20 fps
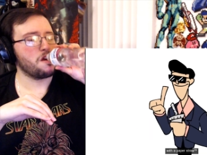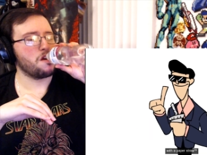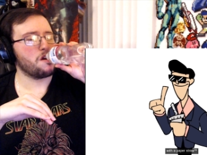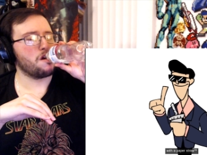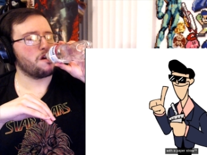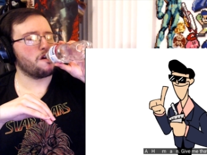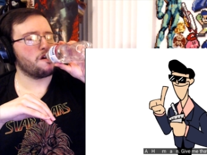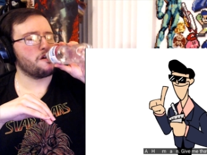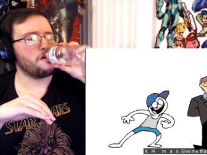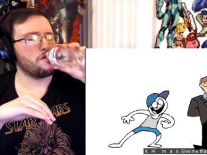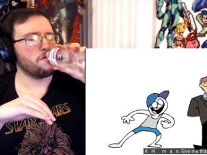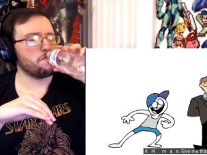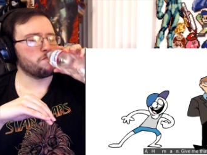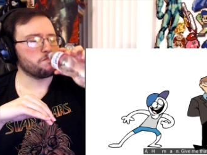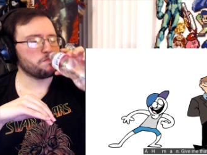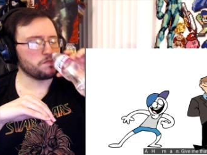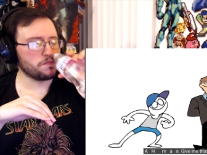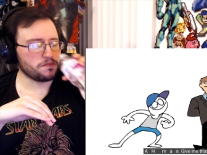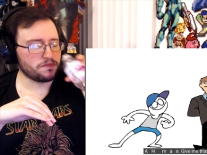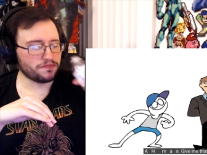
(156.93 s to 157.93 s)
Ah,
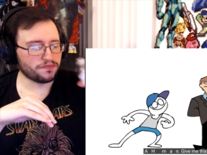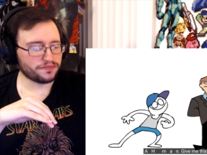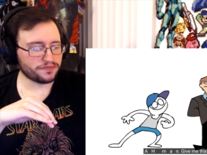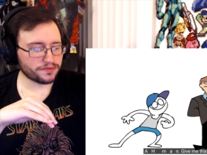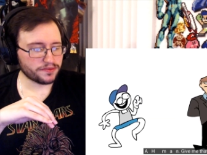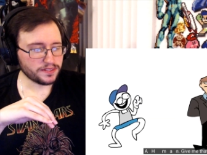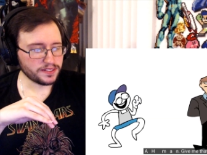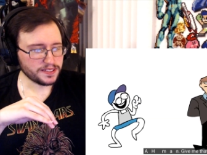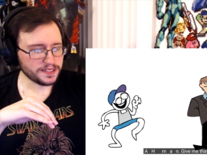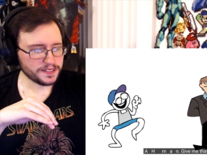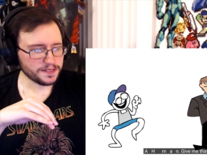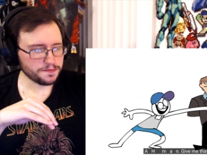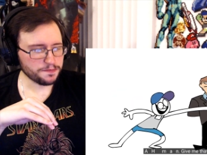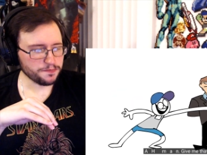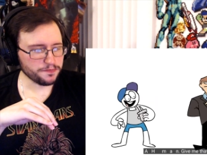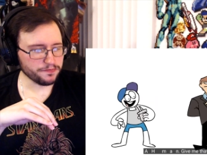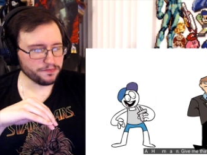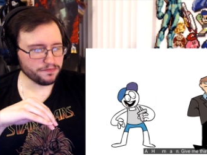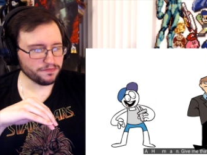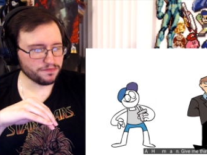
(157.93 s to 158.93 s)
man, give me that
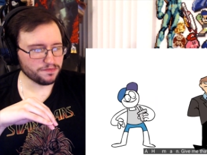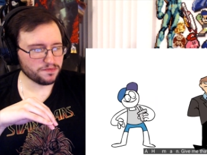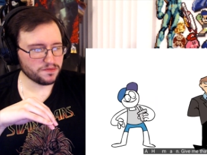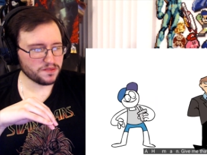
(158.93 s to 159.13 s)
cup.